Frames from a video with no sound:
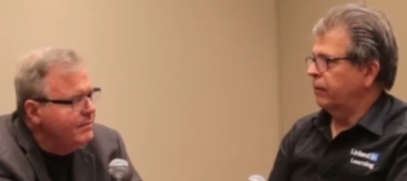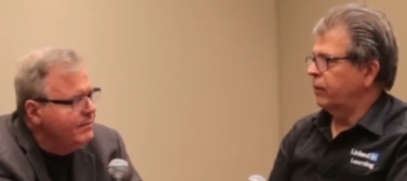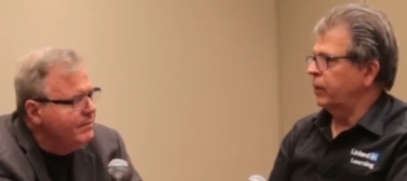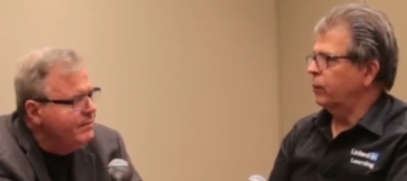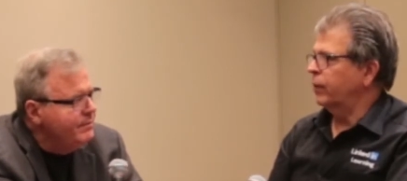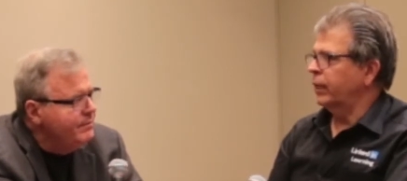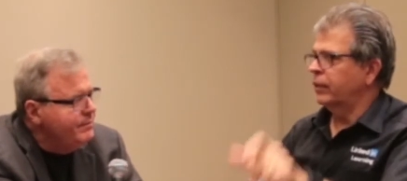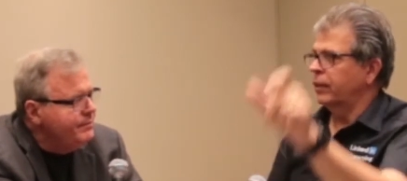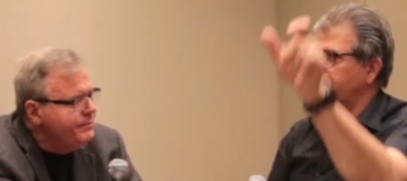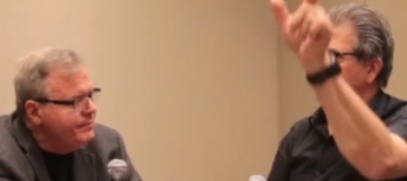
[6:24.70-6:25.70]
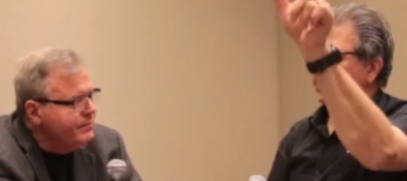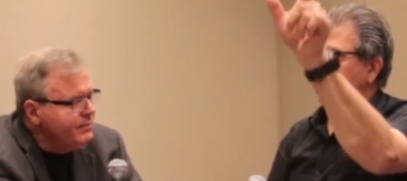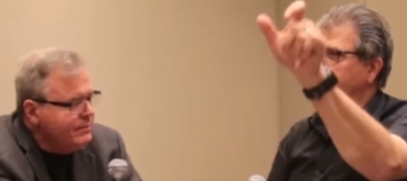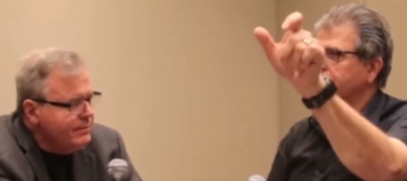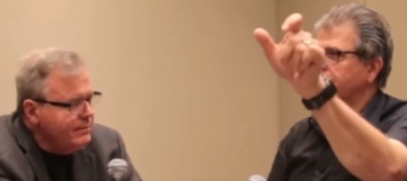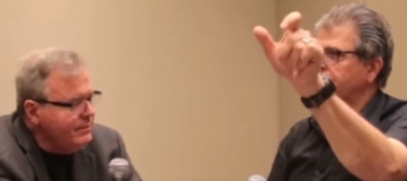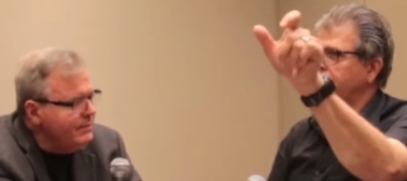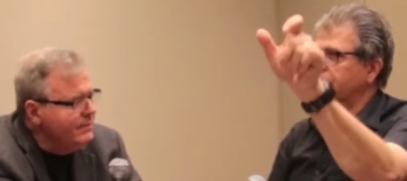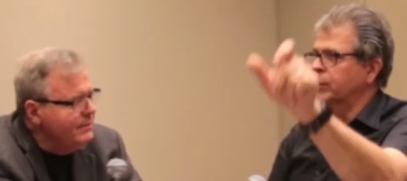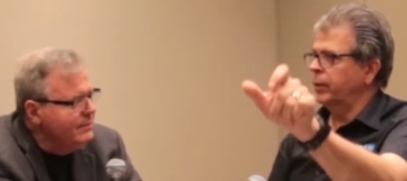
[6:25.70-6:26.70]
Speaker 1: So you write the text, the
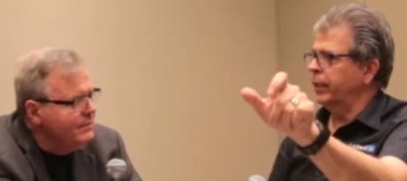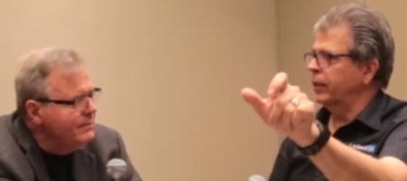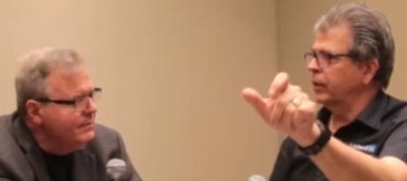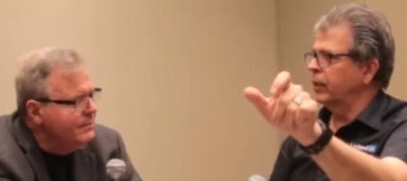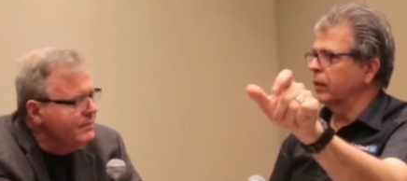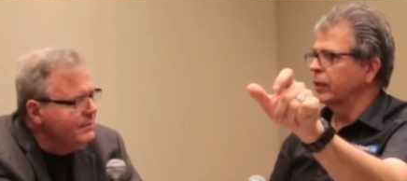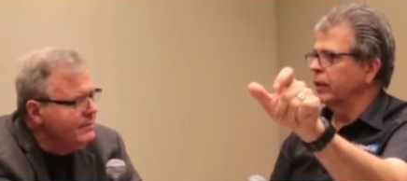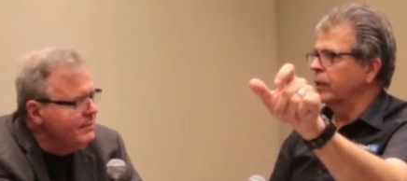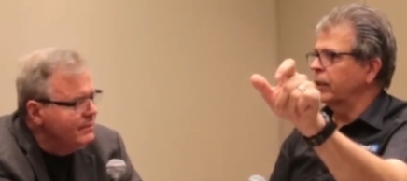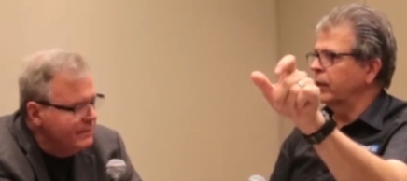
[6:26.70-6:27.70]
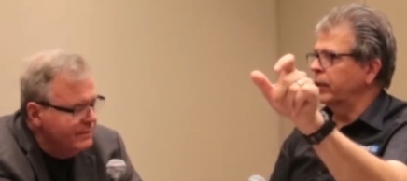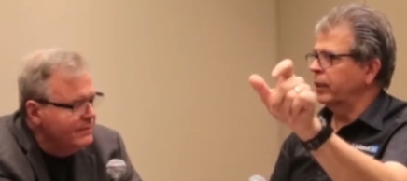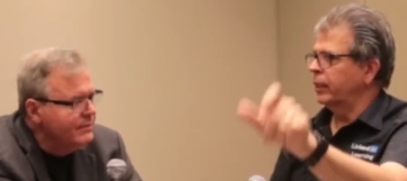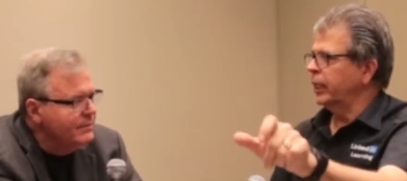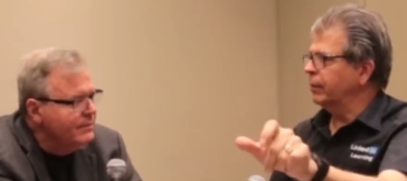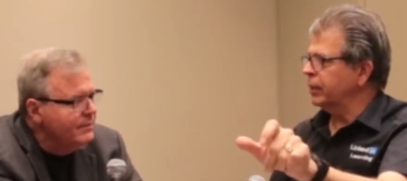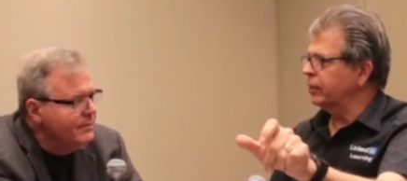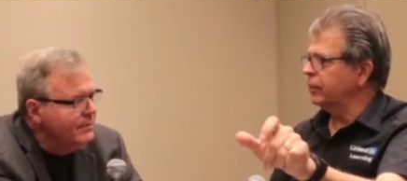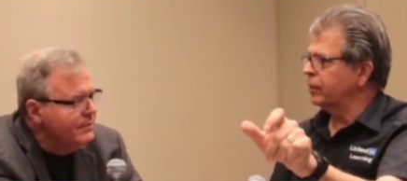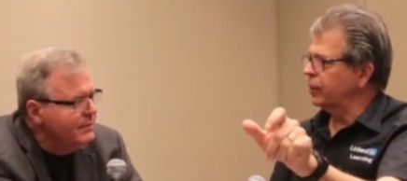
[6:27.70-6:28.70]
explainer, you know, any
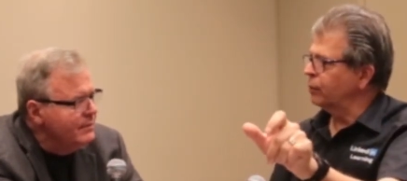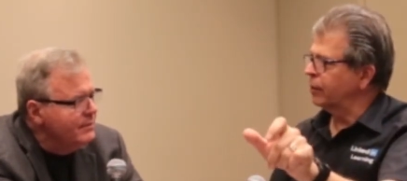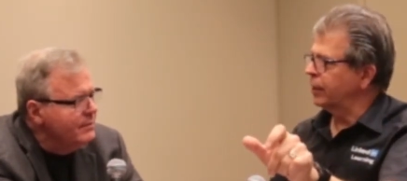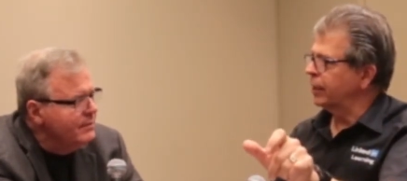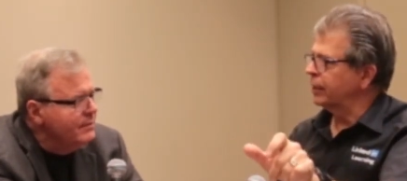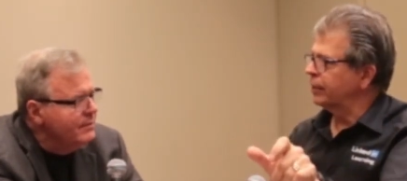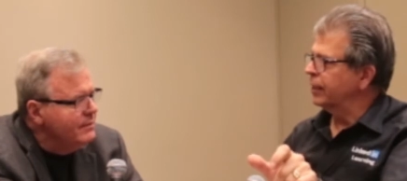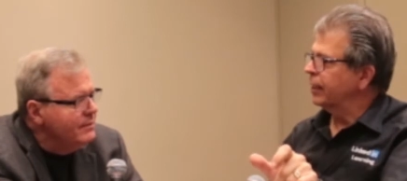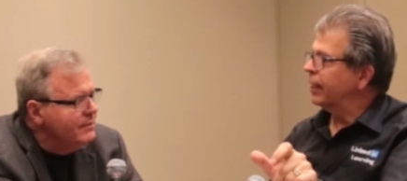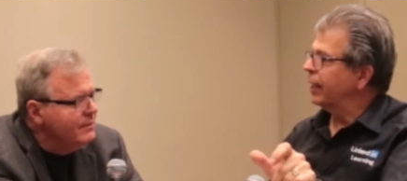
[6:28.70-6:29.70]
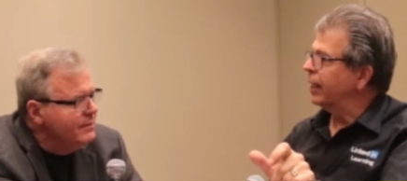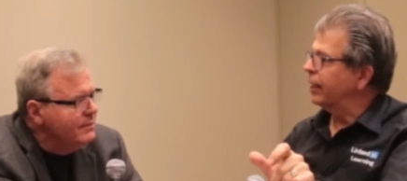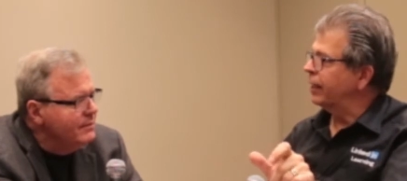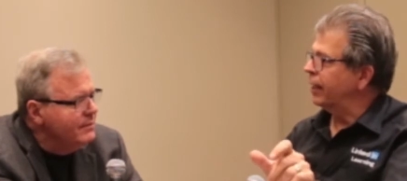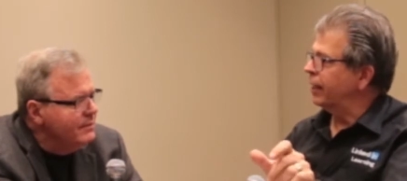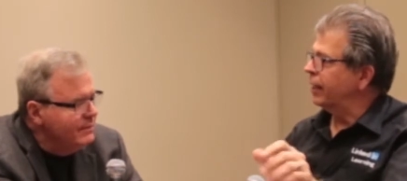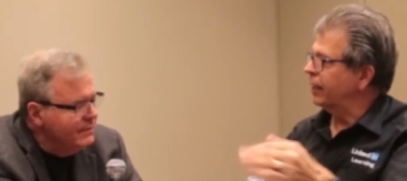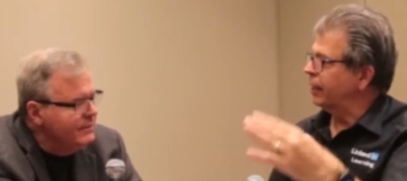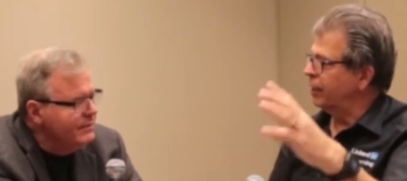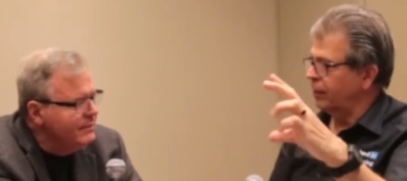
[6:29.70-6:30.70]
images that you want, and
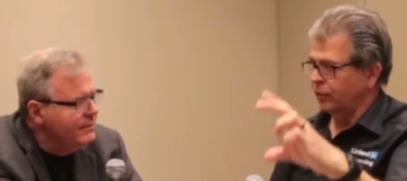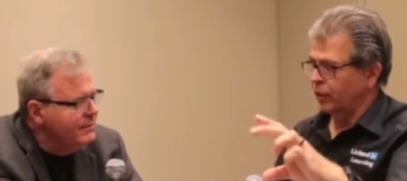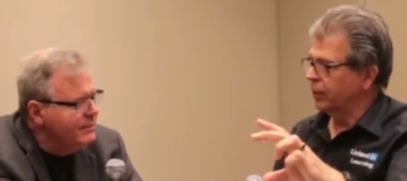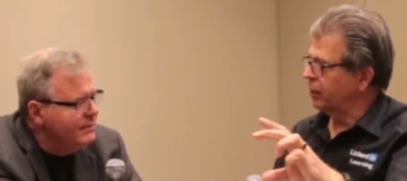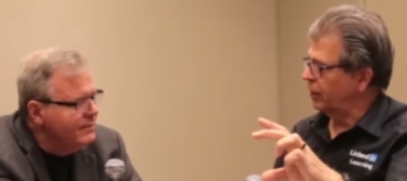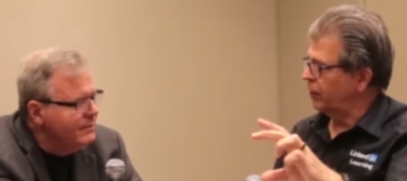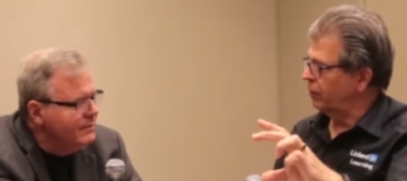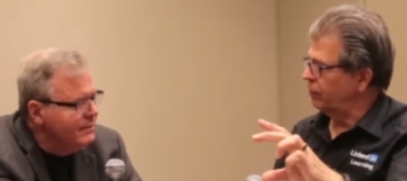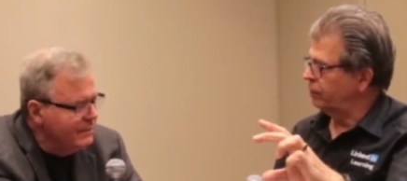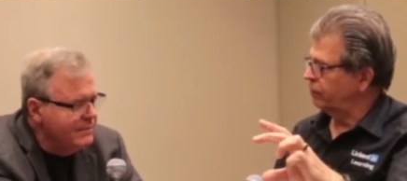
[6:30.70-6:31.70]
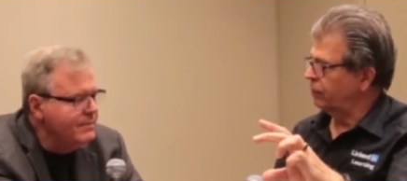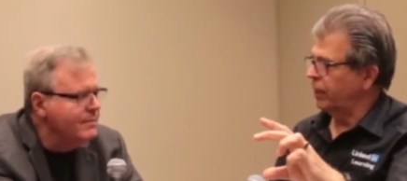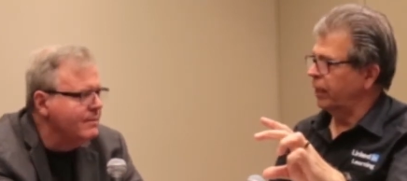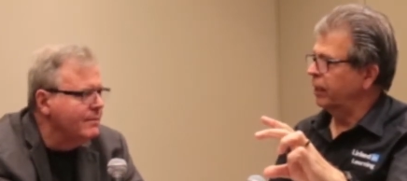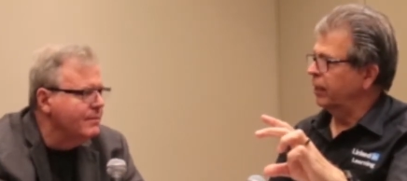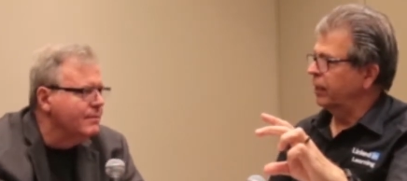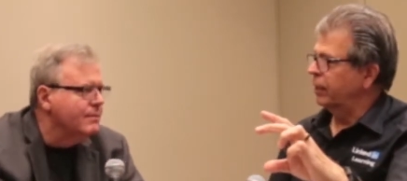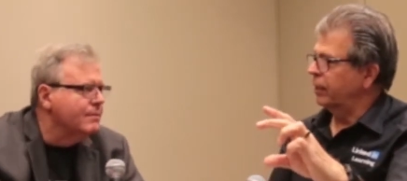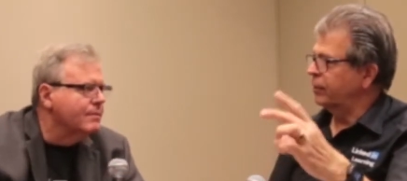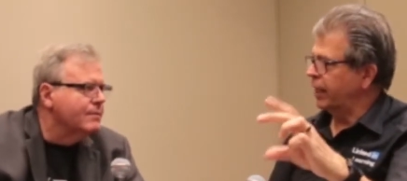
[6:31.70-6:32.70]
then a chunk of code, mm -hmm. okay,
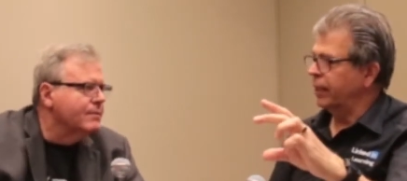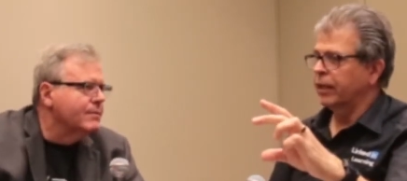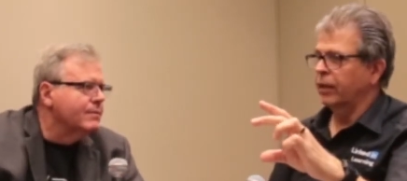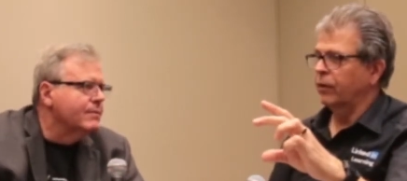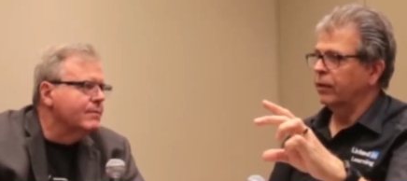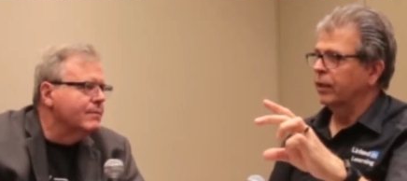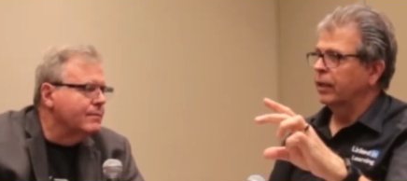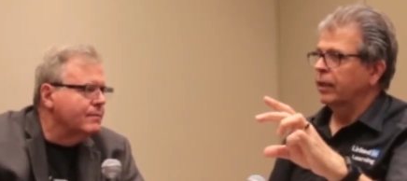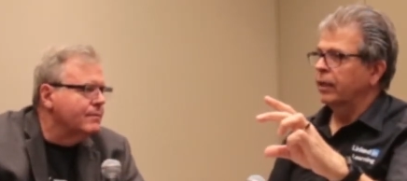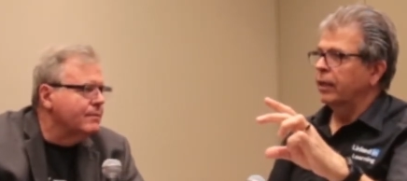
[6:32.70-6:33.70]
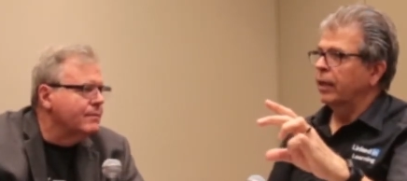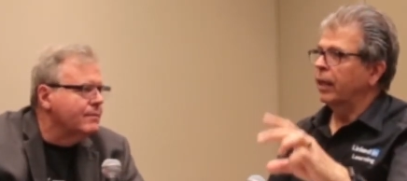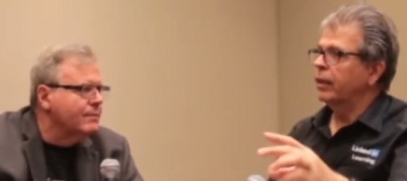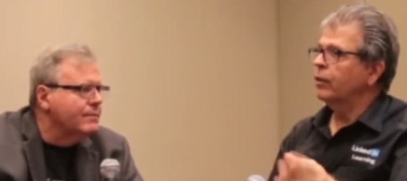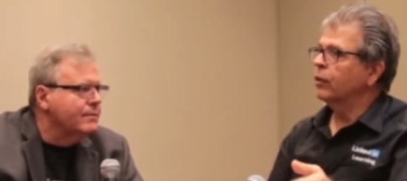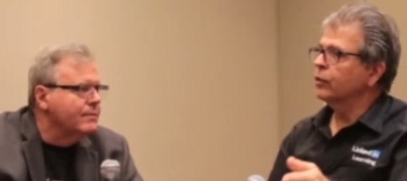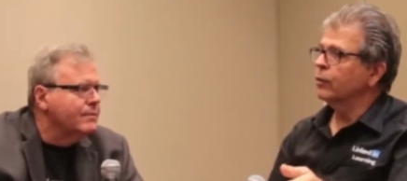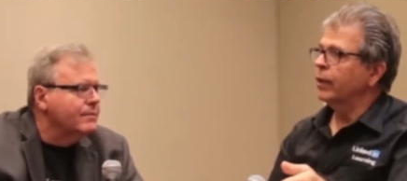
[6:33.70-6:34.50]
static code. And then you also